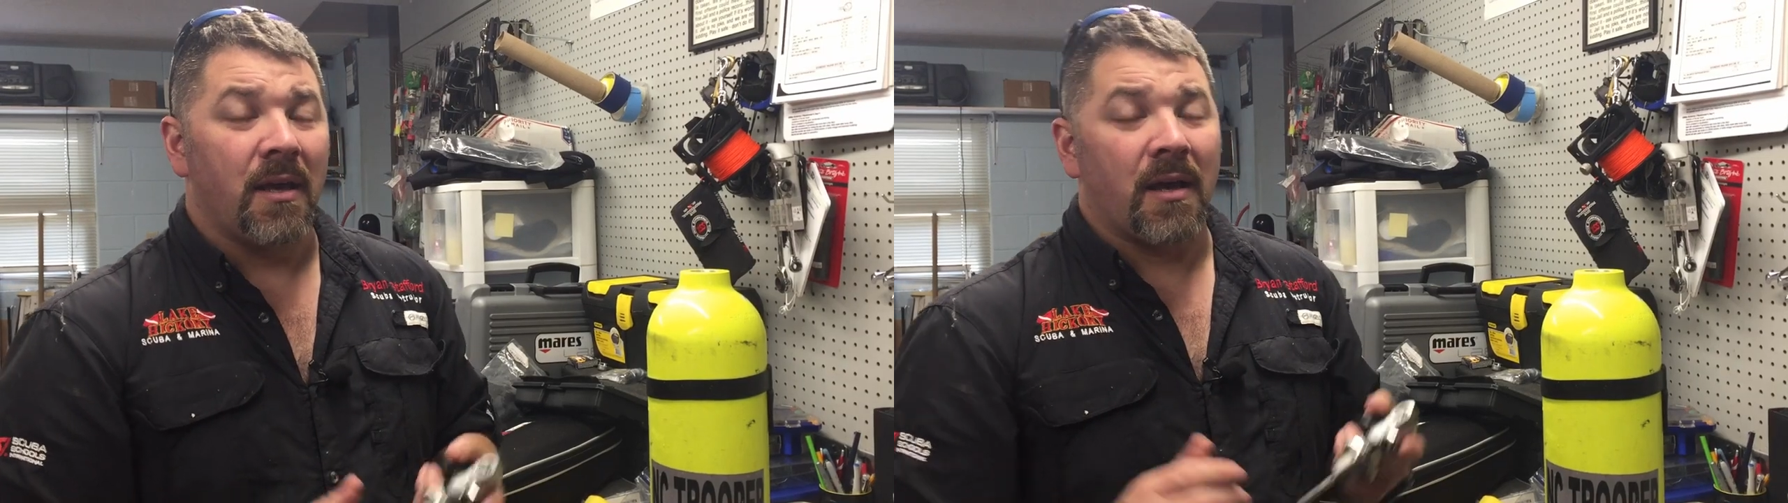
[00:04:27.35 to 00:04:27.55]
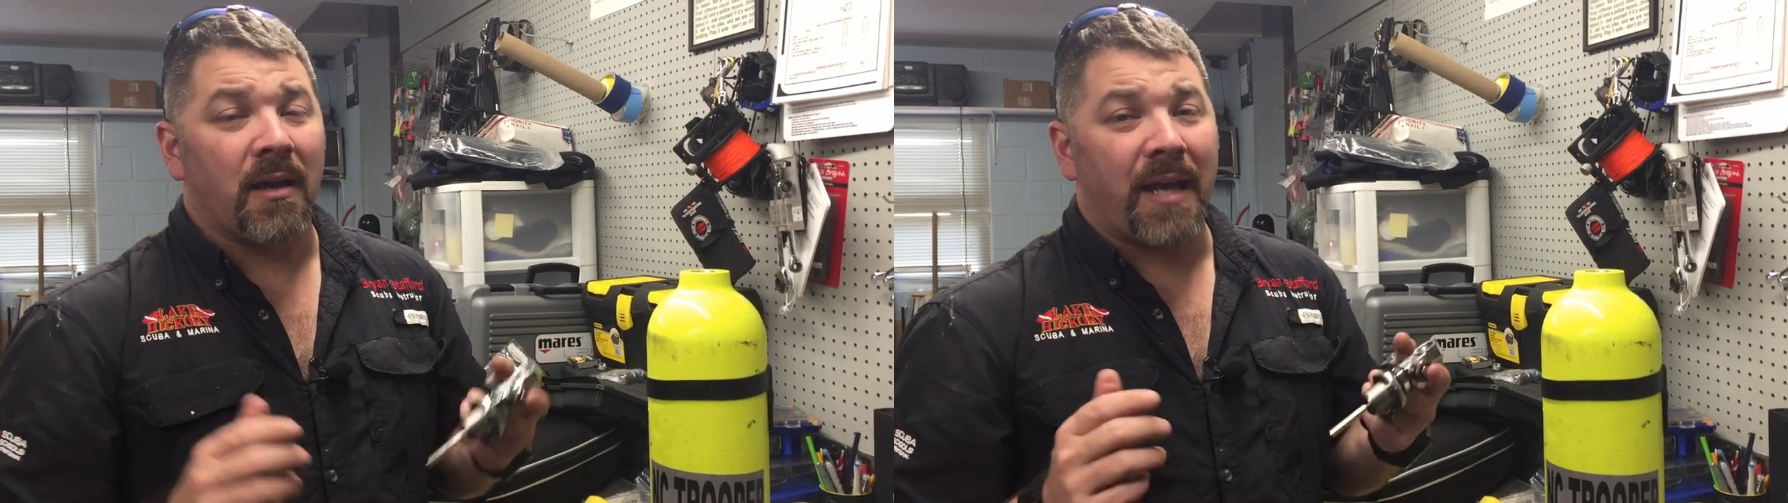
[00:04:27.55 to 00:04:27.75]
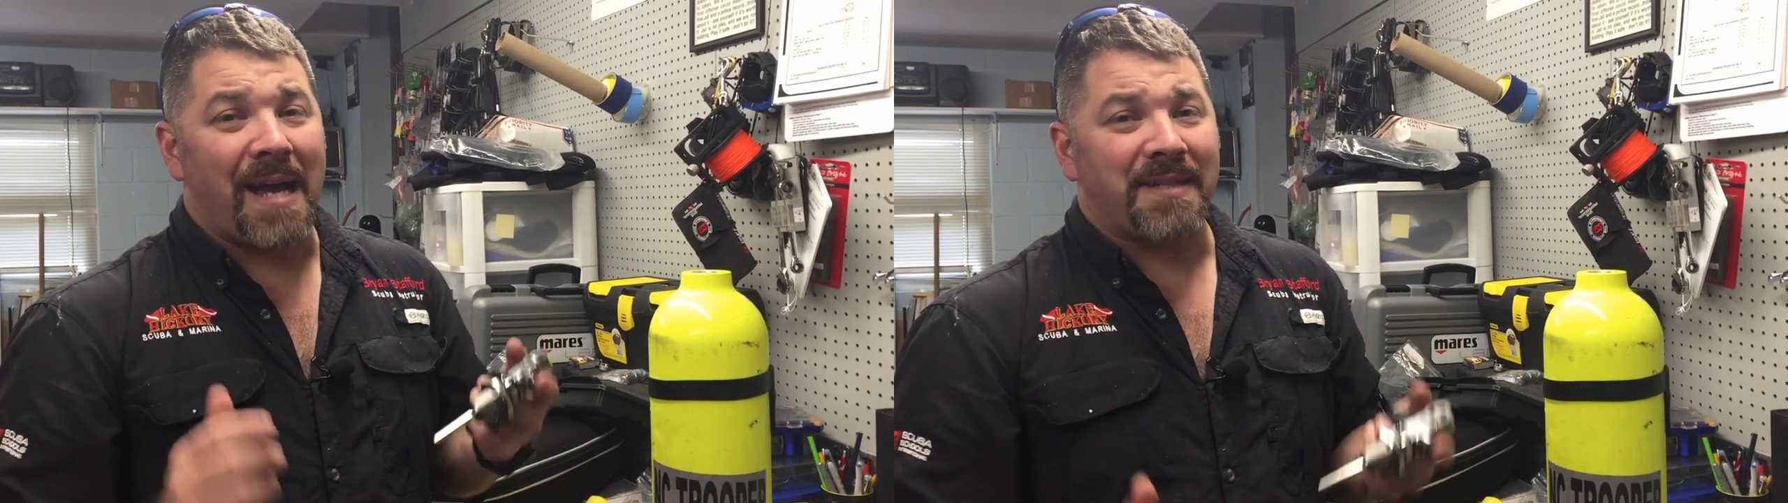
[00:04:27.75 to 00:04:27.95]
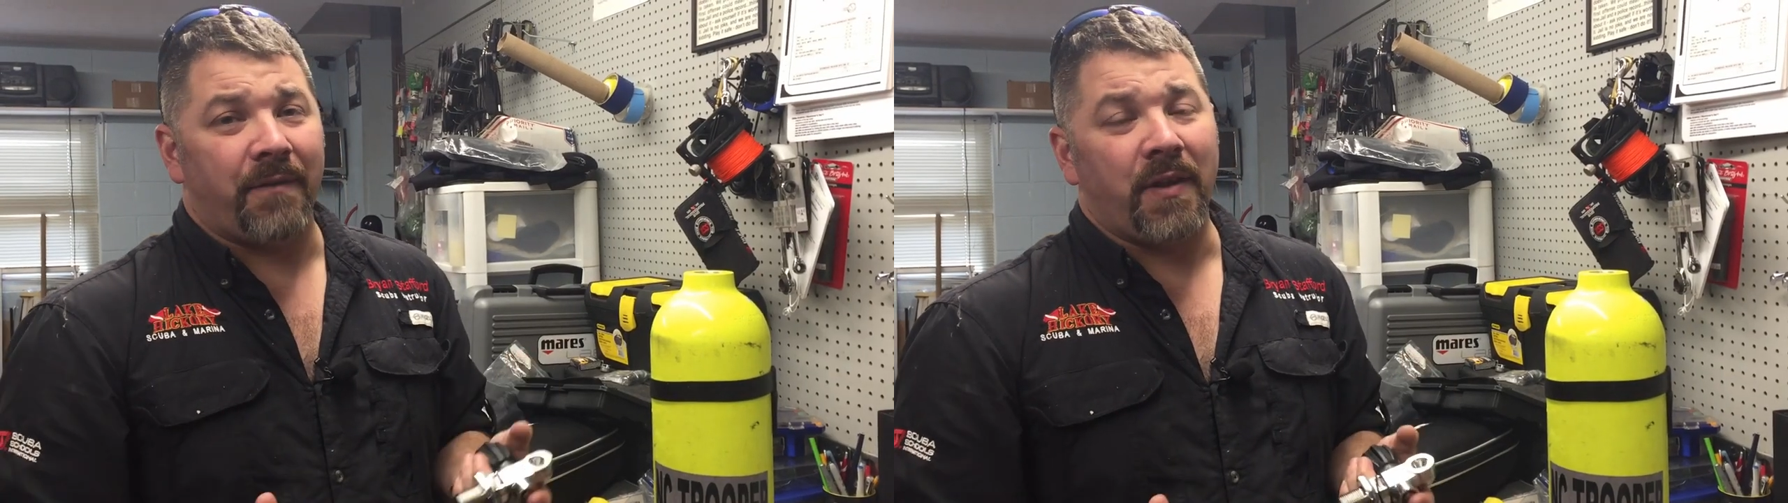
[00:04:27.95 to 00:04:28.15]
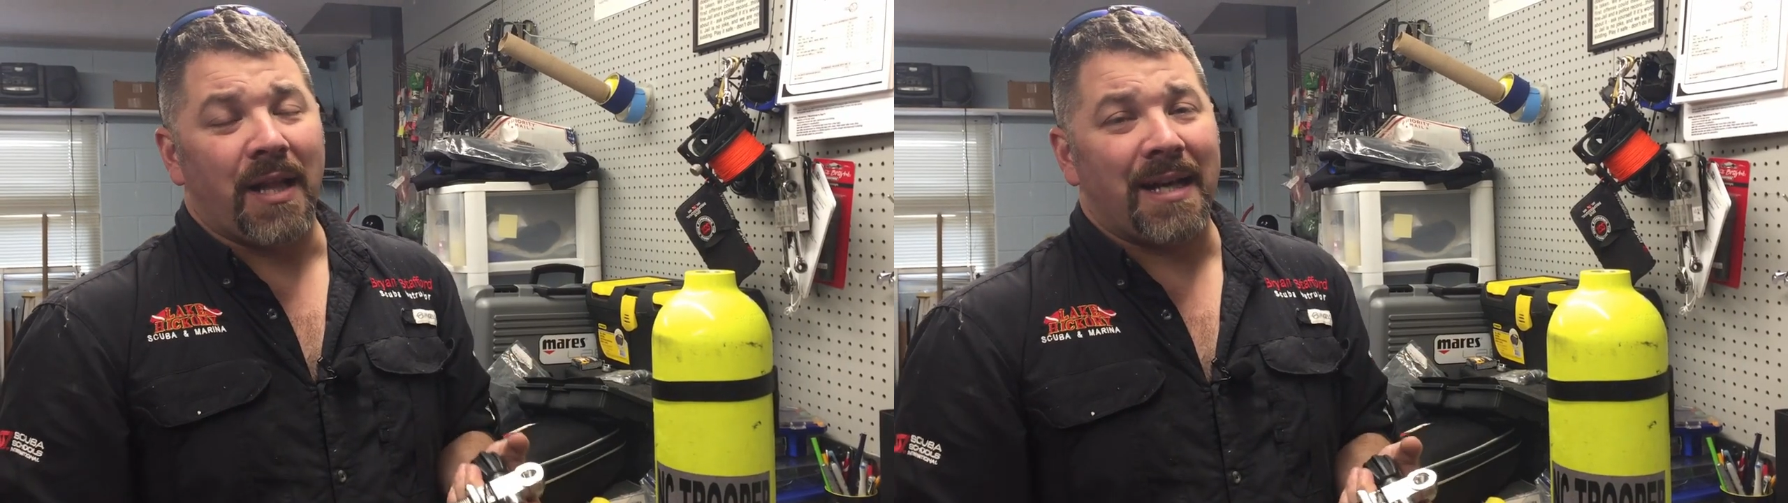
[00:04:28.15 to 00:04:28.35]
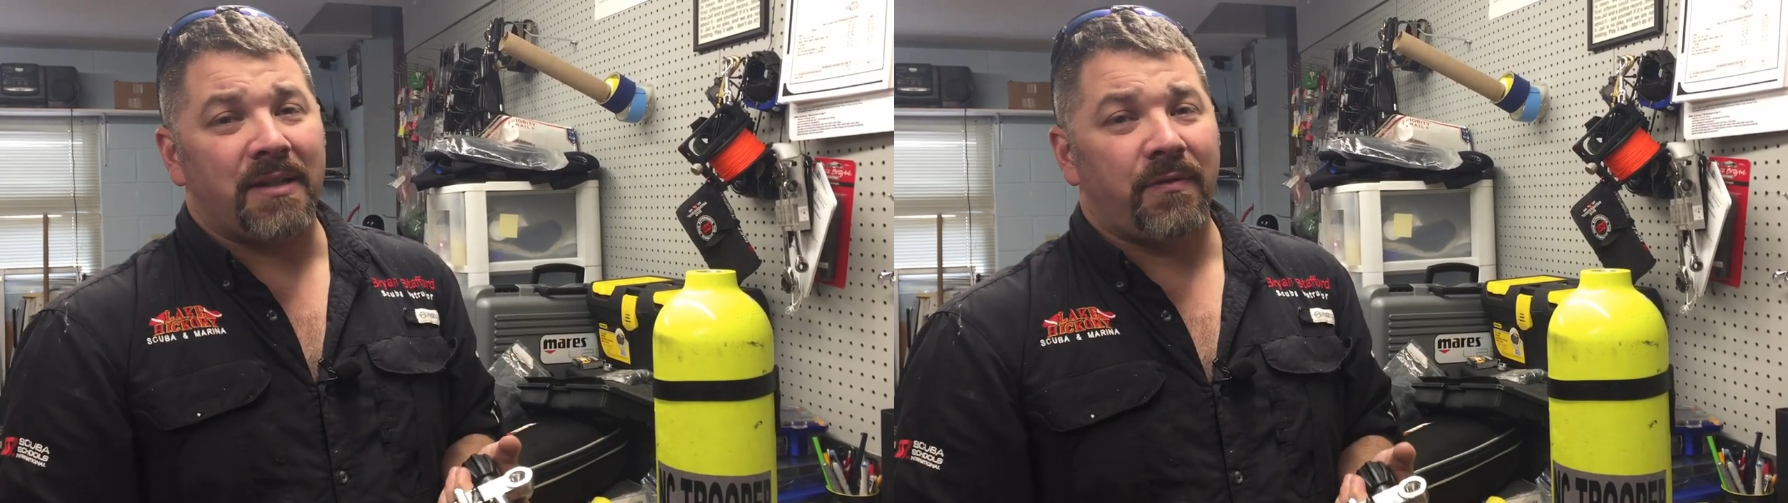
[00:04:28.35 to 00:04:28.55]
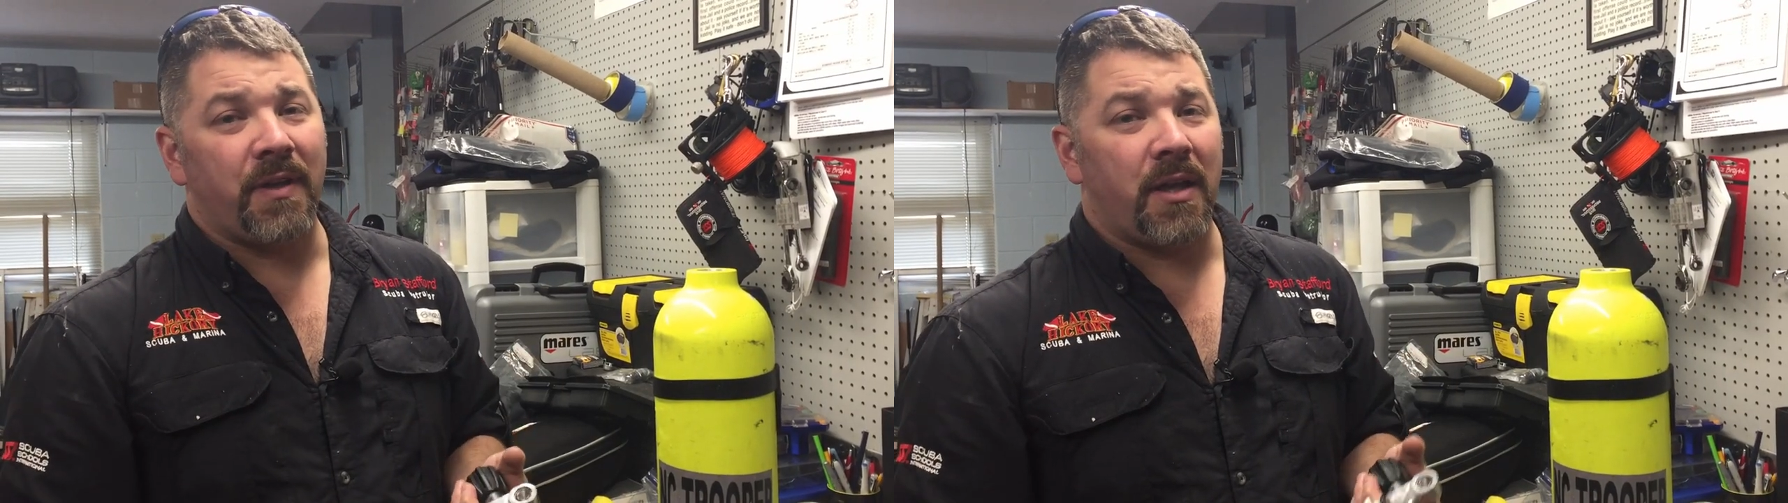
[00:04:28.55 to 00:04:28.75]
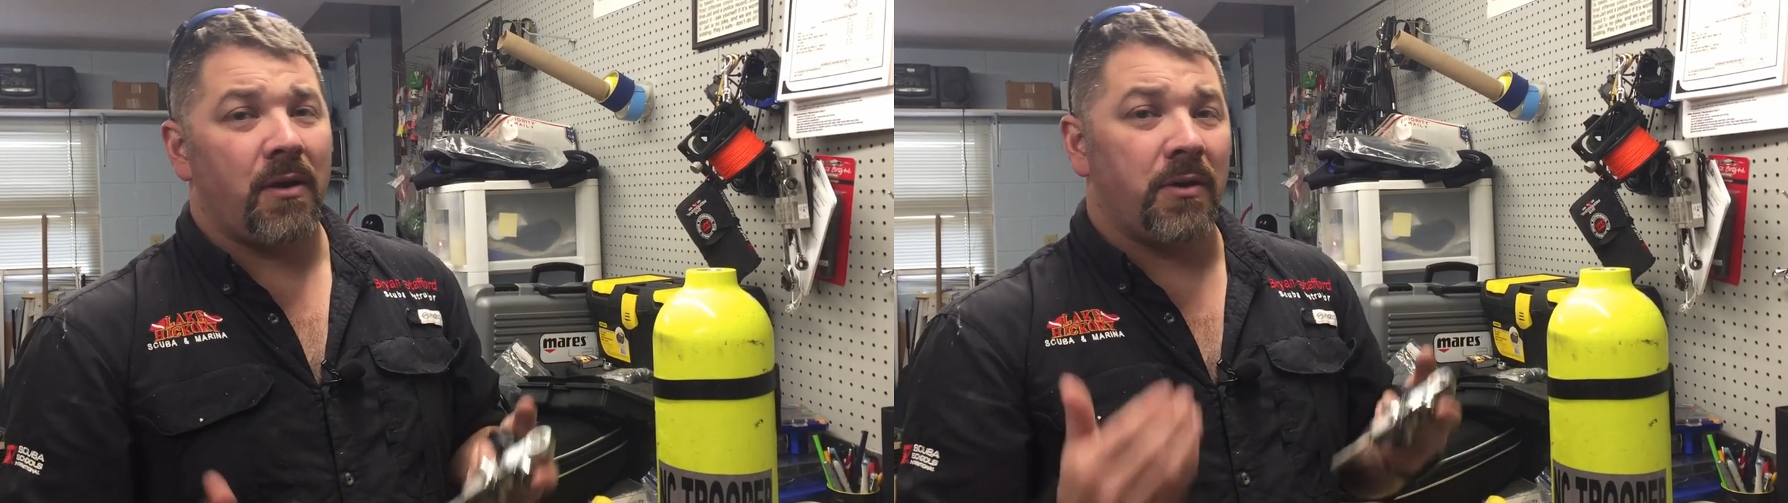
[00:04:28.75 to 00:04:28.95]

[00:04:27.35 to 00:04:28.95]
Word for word: Uh, guys, if you like this video,